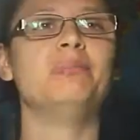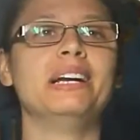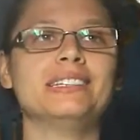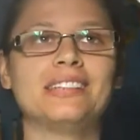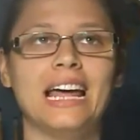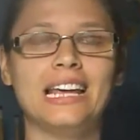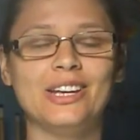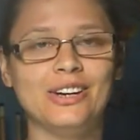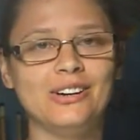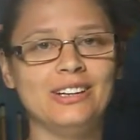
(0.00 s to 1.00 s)
But it's like,
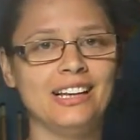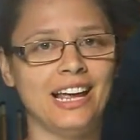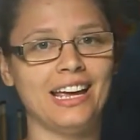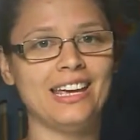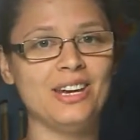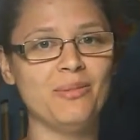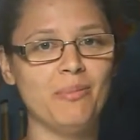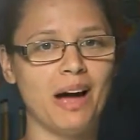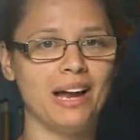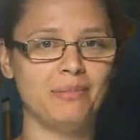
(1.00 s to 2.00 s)
you know, like in your
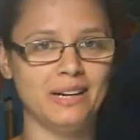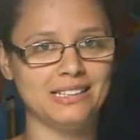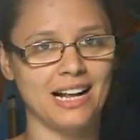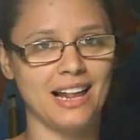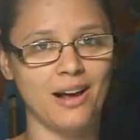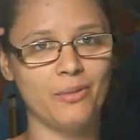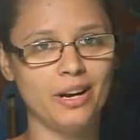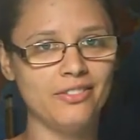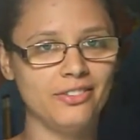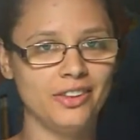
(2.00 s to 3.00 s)
mind plays like that,
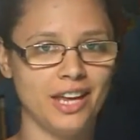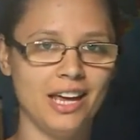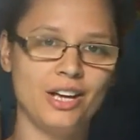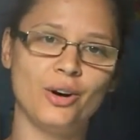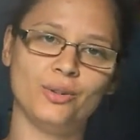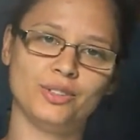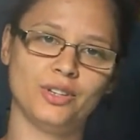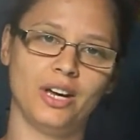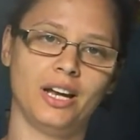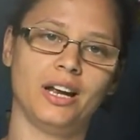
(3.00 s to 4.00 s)
what if they go
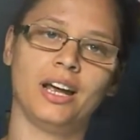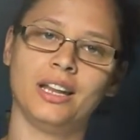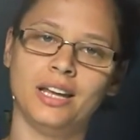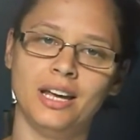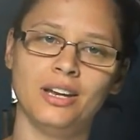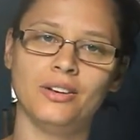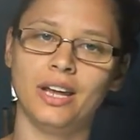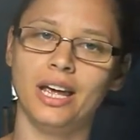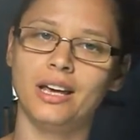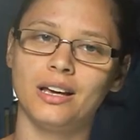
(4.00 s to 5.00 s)
together? And then you
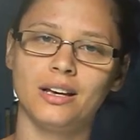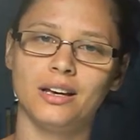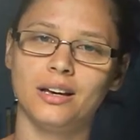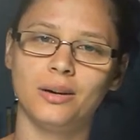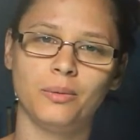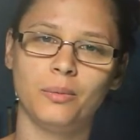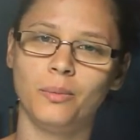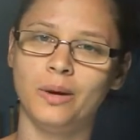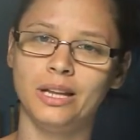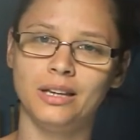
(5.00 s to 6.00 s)
like,
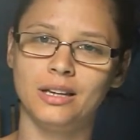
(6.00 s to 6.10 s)
what?